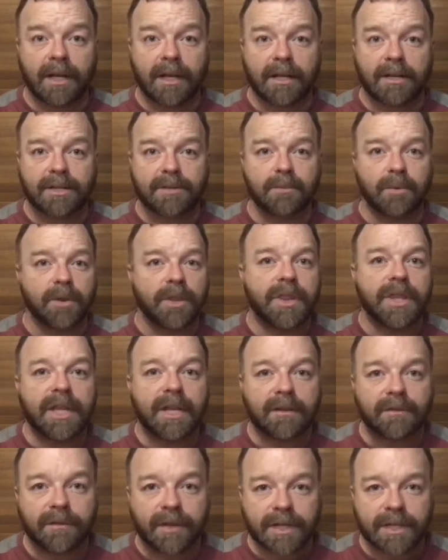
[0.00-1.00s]
small
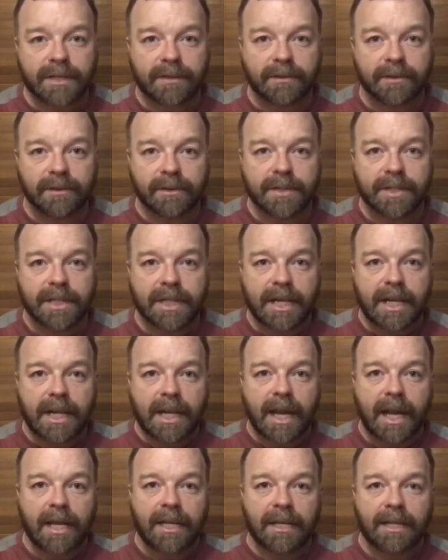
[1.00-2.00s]
theatre festivals,
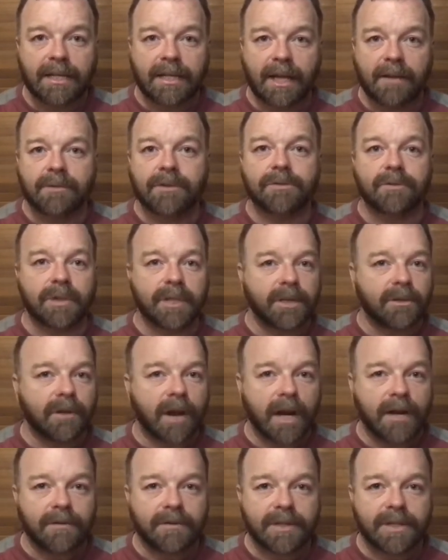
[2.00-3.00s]
and that was really
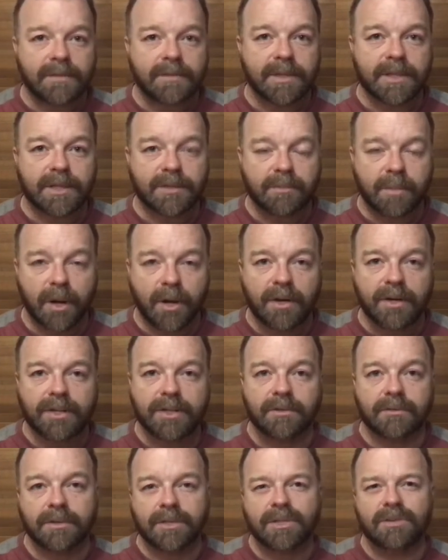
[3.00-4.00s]
great for some
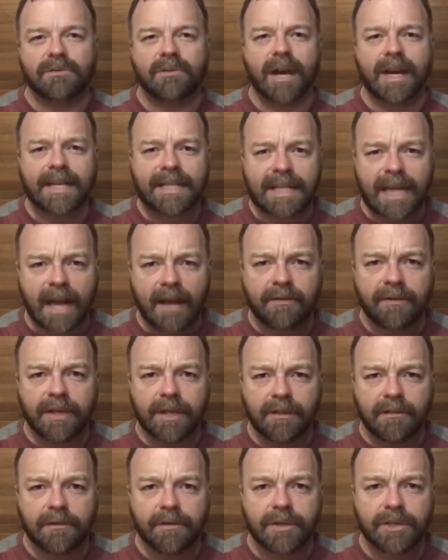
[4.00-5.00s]
exposure. It was great to have an
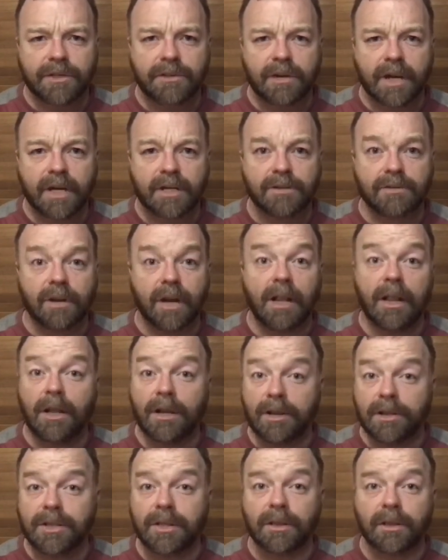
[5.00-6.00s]
infrastructure. I
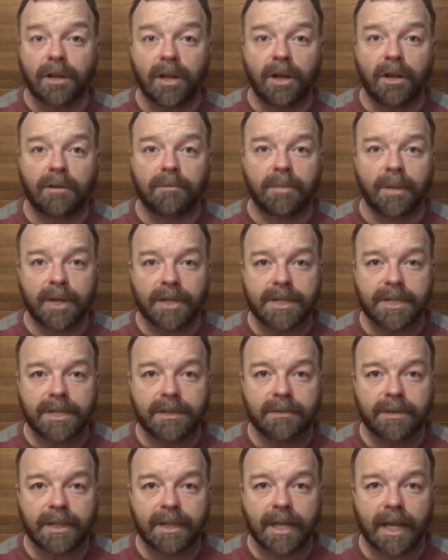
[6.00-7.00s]
learnt a lot by
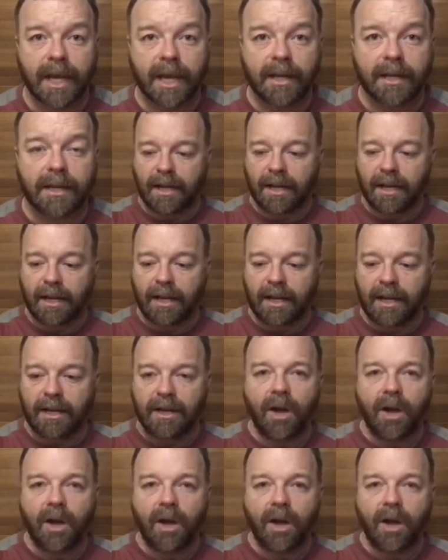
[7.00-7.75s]
doing that. In